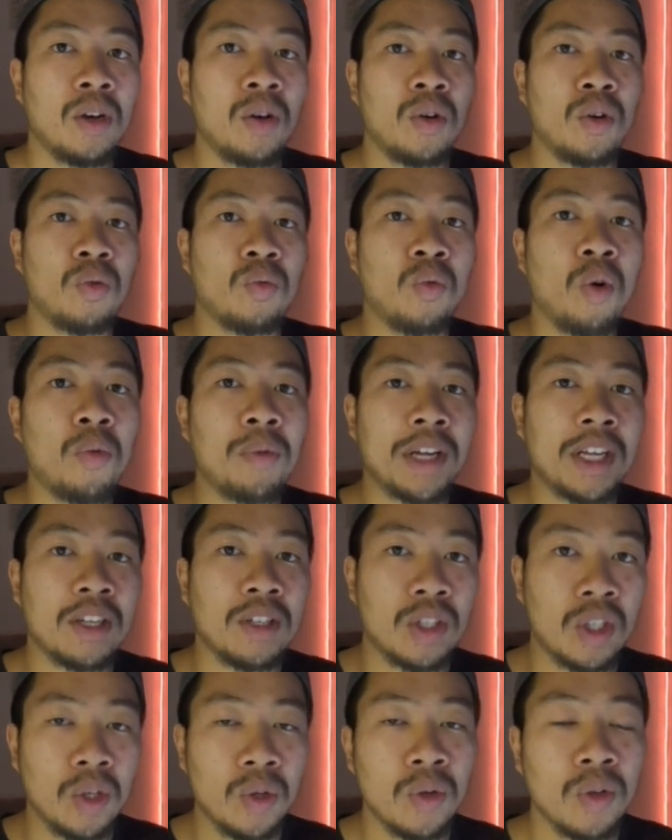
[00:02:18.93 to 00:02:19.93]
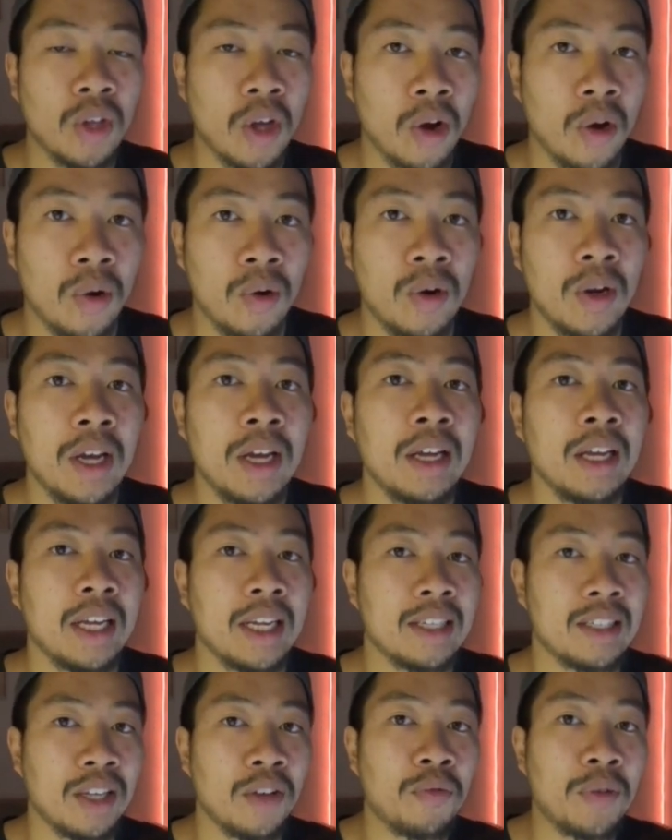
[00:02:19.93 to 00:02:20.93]
What we can do though,
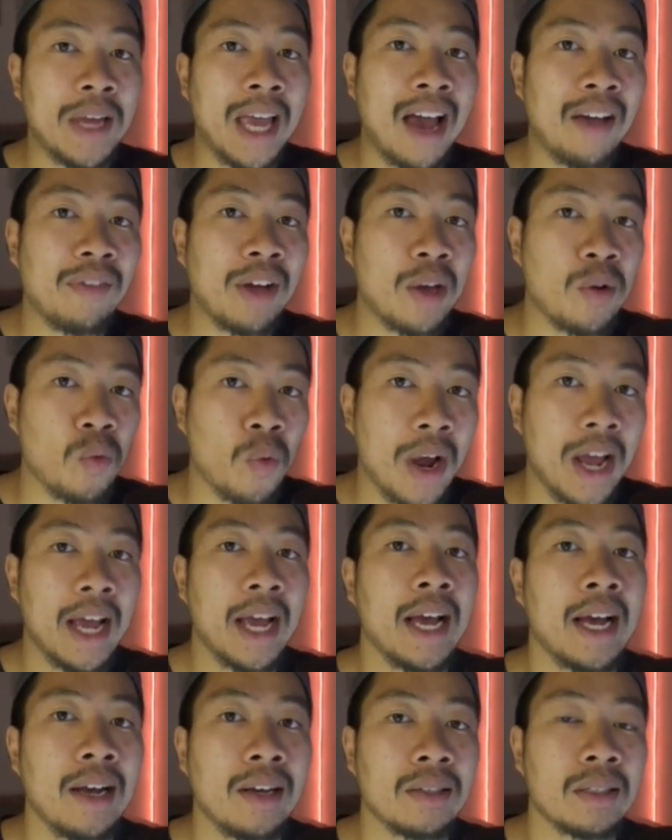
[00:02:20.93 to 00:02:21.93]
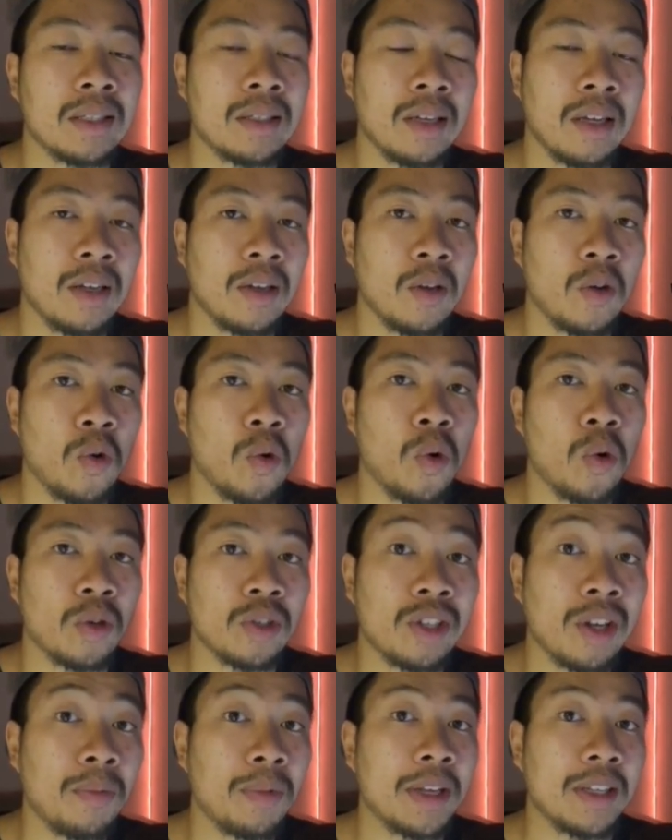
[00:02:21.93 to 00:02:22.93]
is if we have a warehouse or
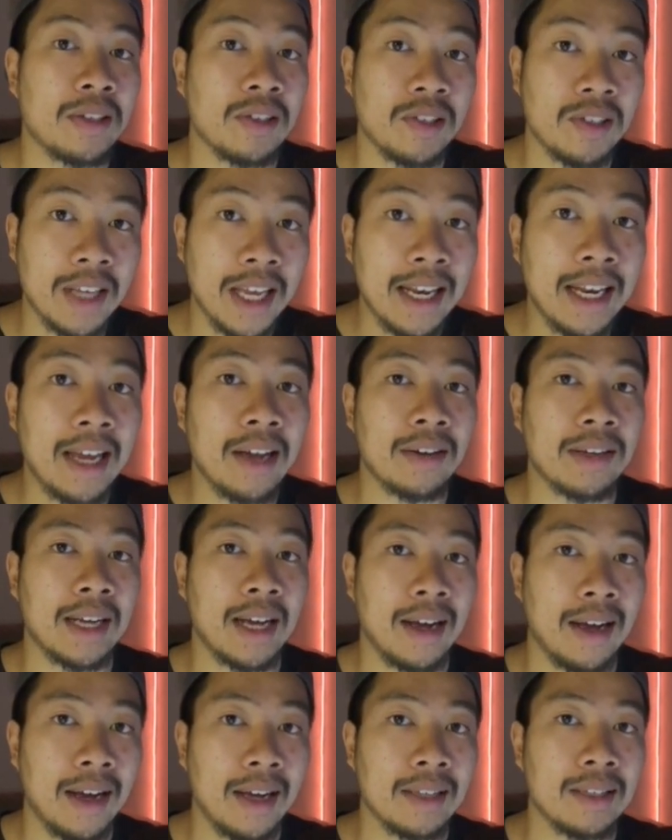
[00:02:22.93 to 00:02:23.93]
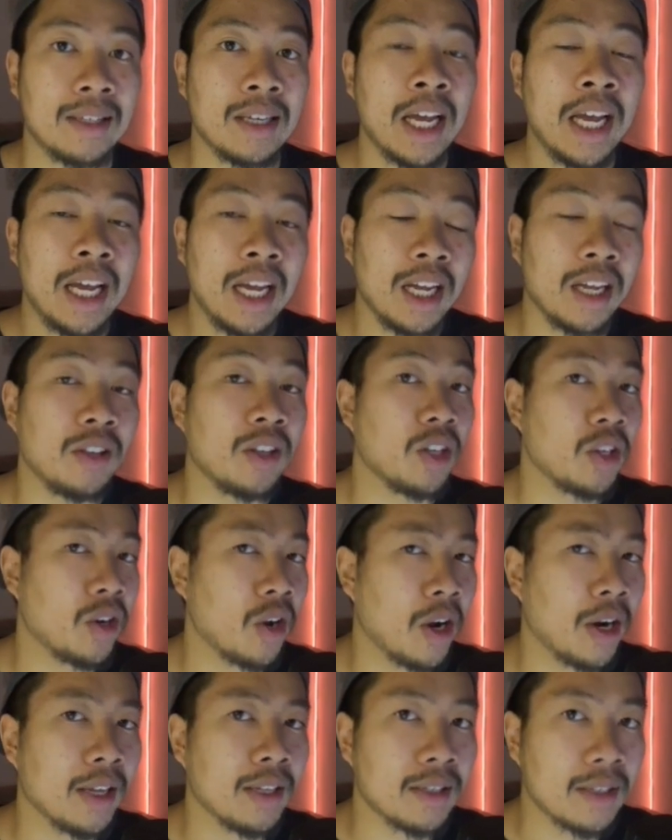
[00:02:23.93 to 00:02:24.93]
somewhere to send our cards in the
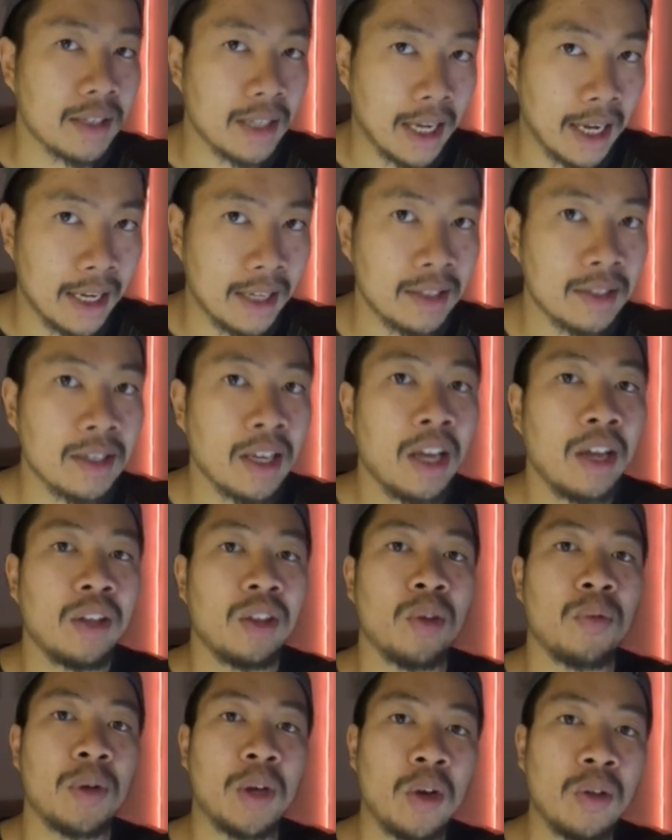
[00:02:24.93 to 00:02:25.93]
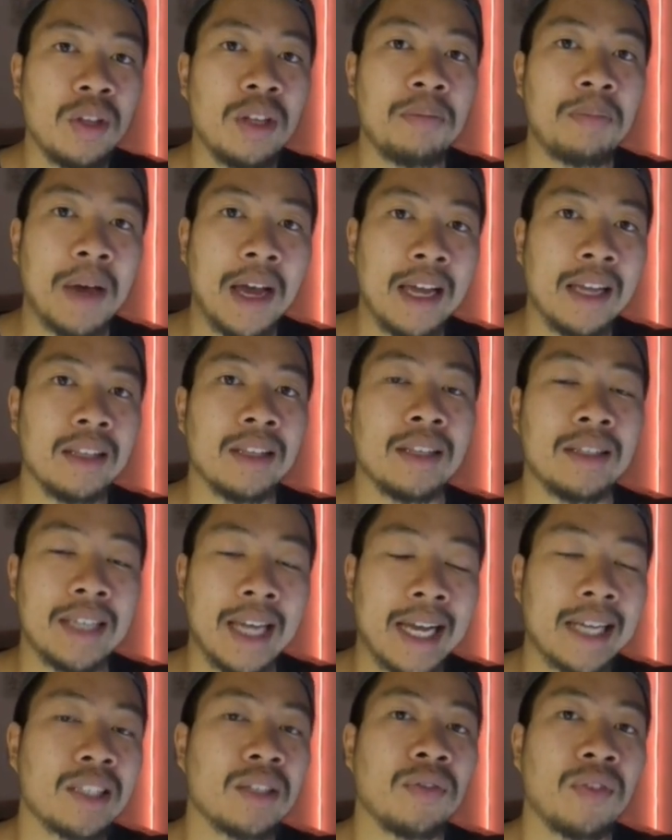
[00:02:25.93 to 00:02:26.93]
United States, then we only pay the
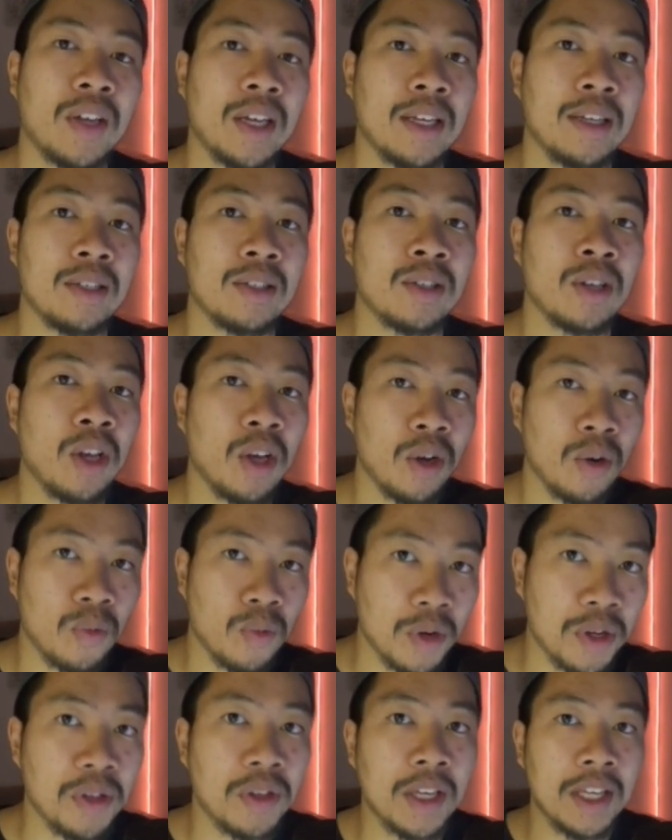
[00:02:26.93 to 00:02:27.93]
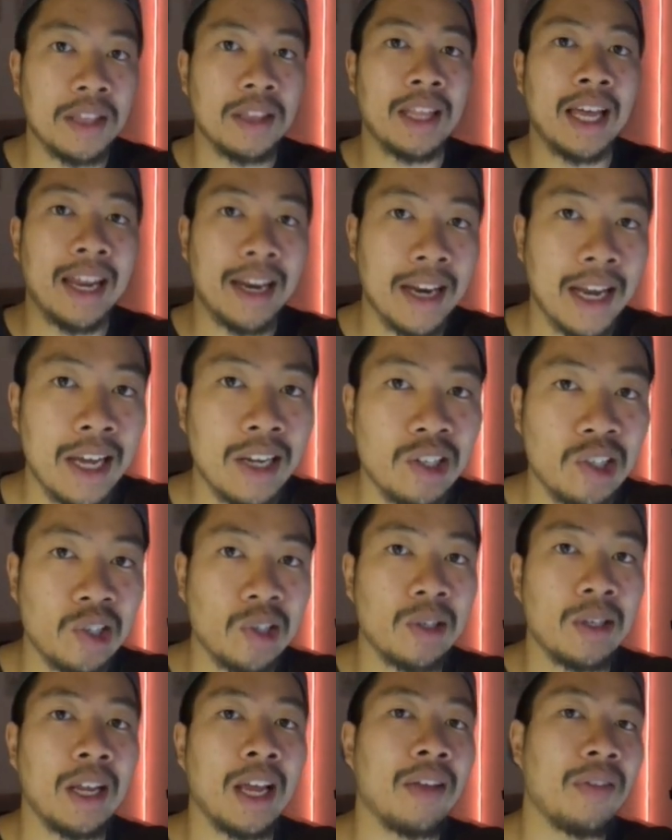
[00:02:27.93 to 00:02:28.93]
tax fees within that
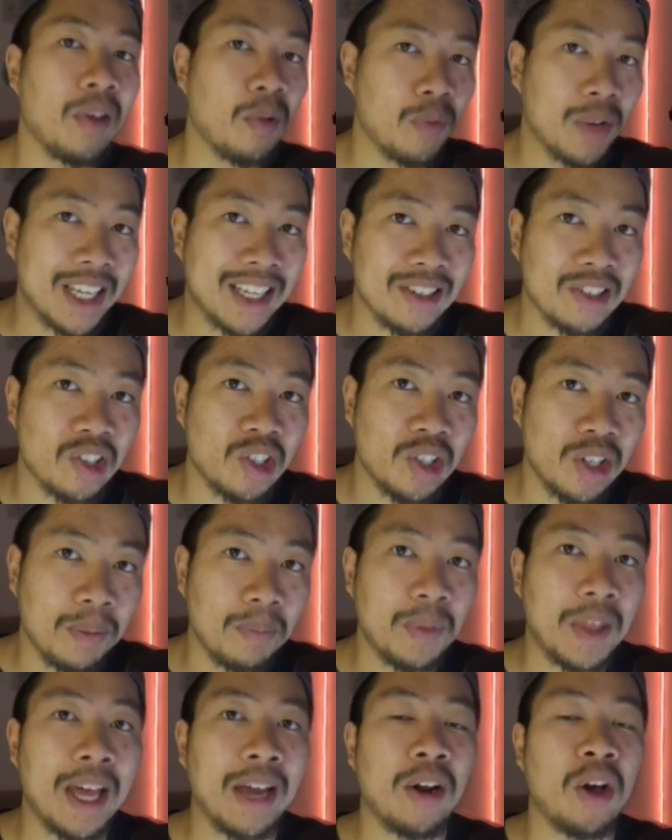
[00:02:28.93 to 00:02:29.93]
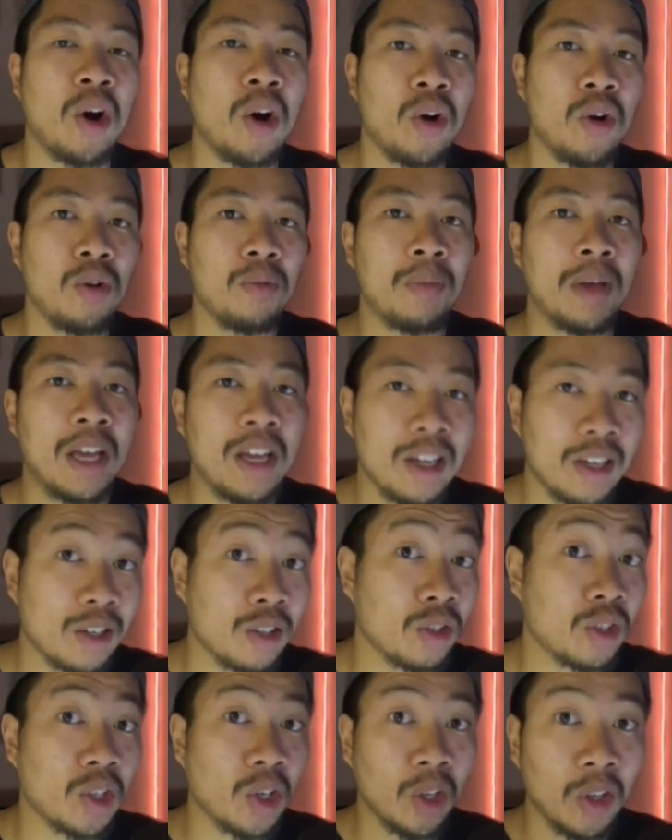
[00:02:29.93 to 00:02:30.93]
nation, and then we can ship that home,
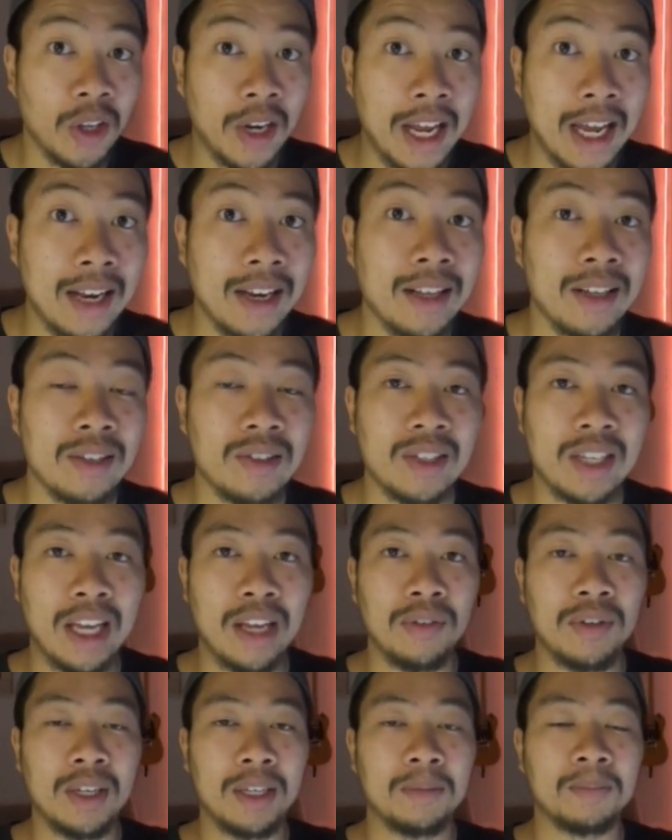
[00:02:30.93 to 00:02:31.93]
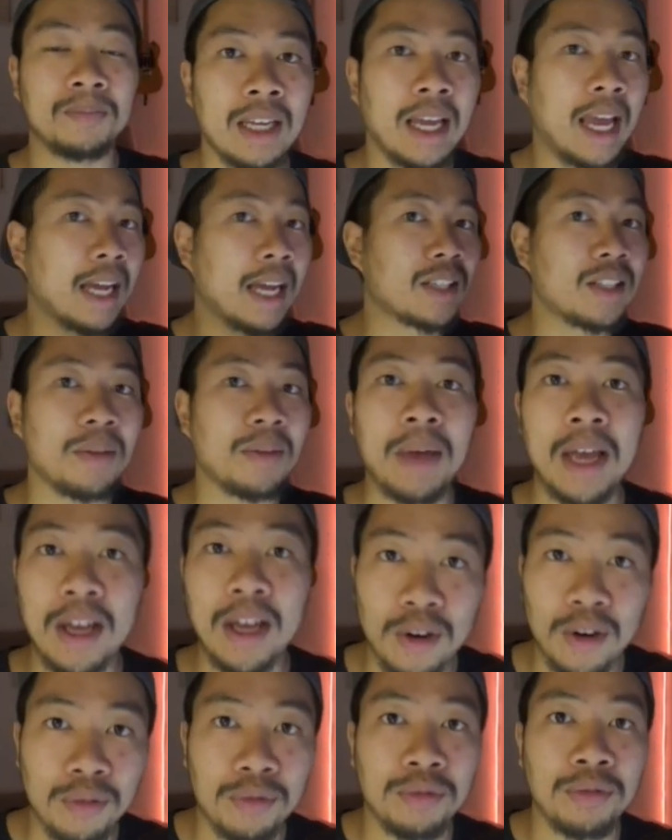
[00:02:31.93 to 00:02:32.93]
consolidate it, saving X amount
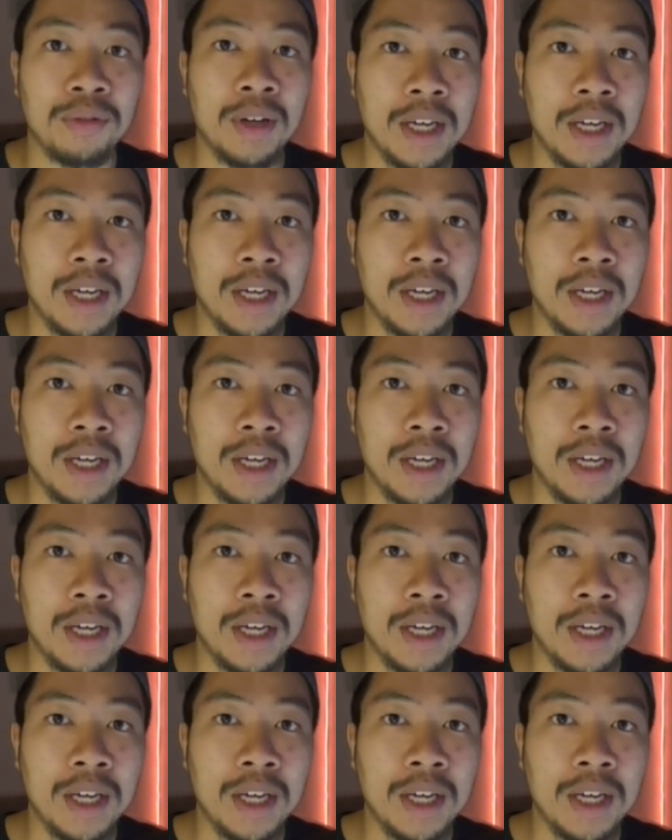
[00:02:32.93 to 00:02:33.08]
of